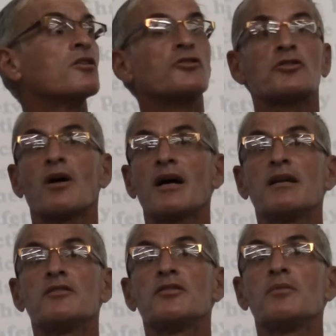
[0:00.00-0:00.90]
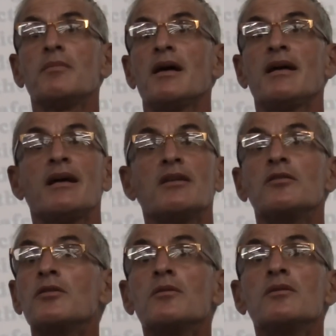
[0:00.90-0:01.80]
try as you may
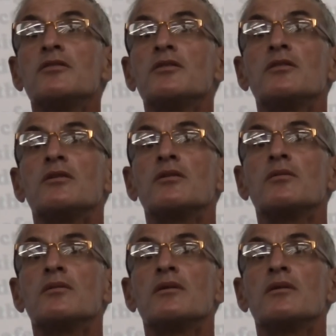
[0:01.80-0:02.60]
and do as you do,